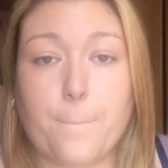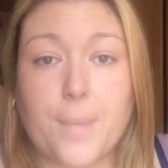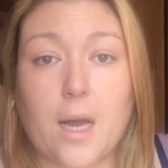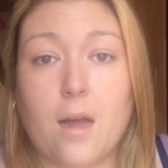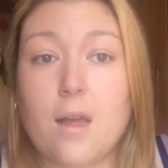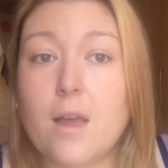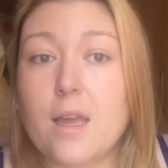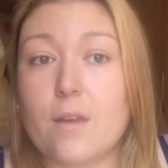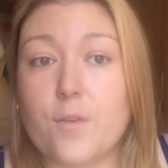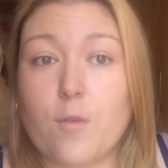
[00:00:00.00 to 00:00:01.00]
But
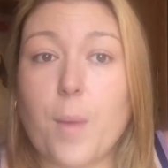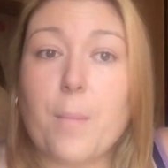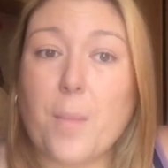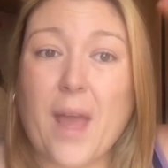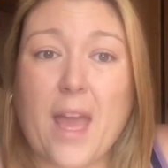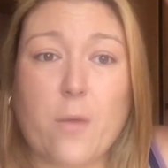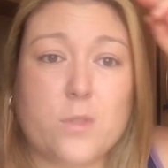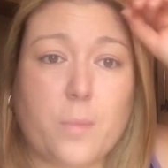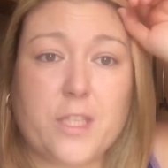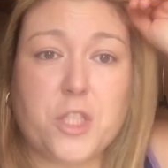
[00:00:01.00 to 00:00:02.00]
if you remember, my hair was
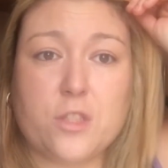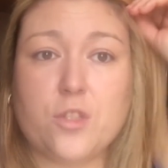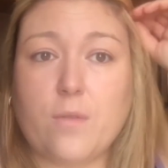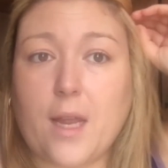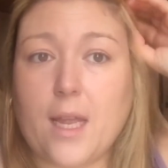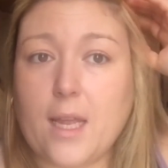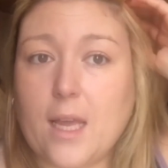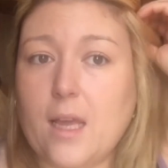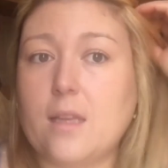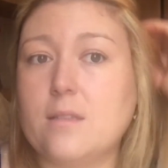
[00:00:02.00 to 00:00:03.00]
a bit gingery
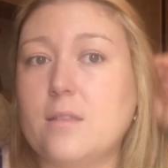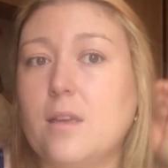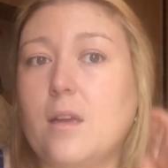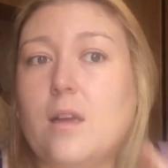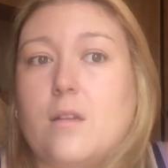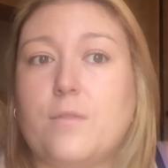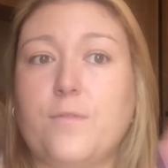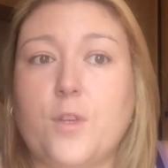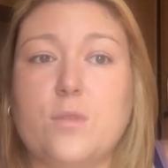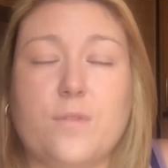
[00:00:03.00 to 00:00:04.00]
and a
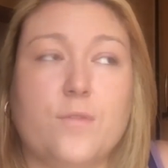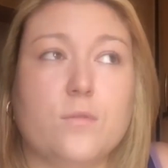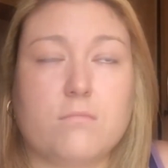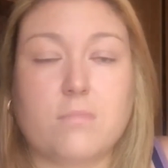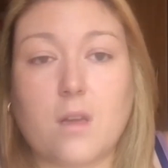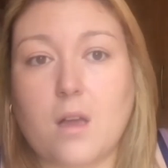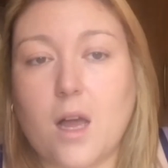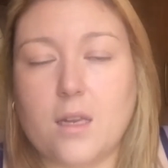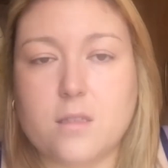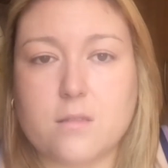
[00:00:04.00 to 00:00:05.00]
few different
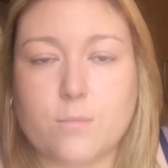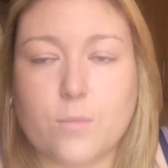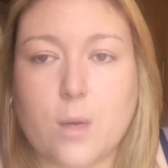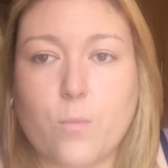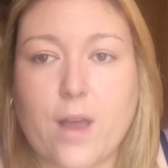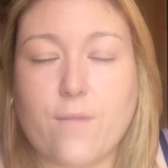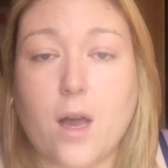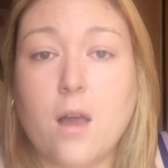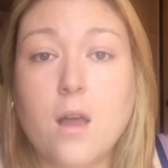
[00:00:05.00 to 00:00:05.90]
colours and whatever.